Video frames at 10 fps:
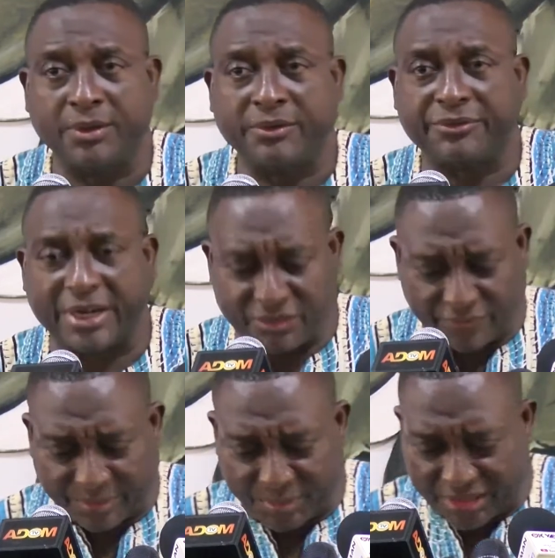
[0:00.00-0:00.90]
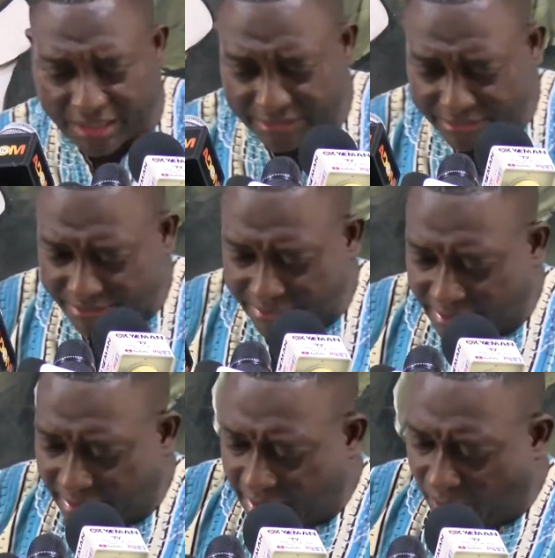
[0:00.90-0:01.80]
Friends of the media,
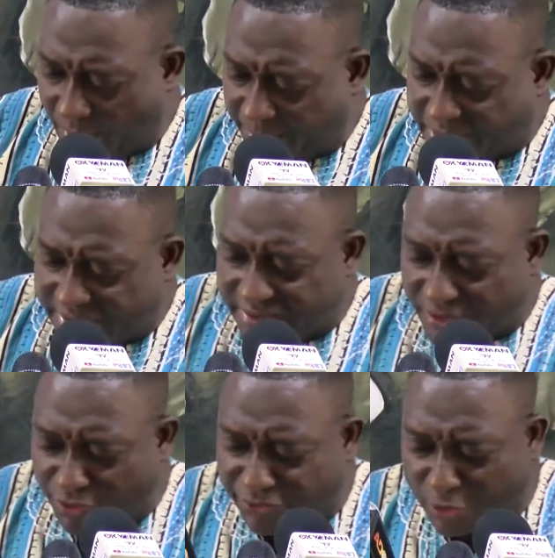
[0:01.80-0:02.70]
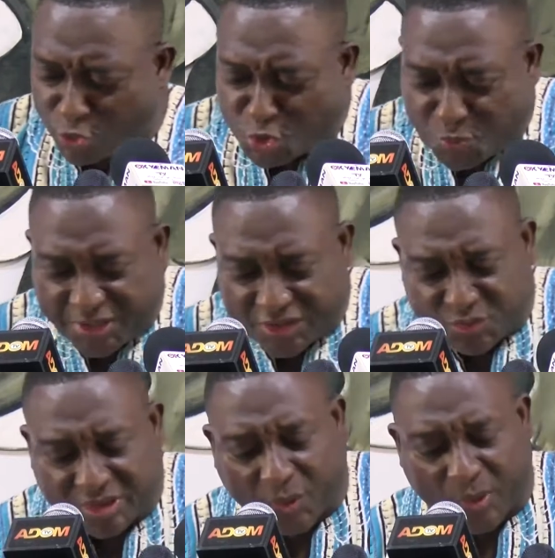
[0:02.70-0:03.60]
when President Akufo-Addo speaks
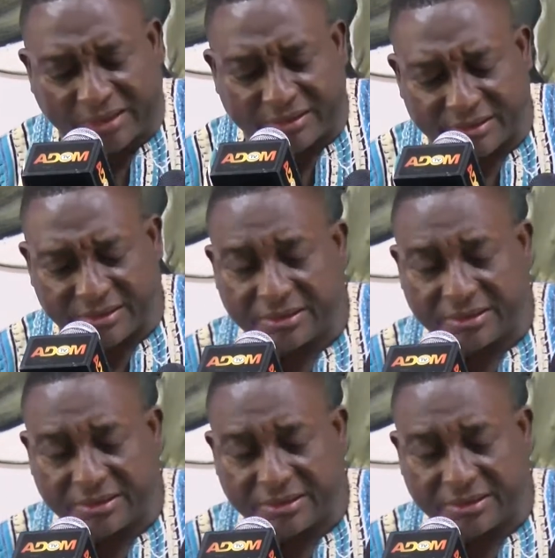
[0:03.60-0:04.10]
to the world,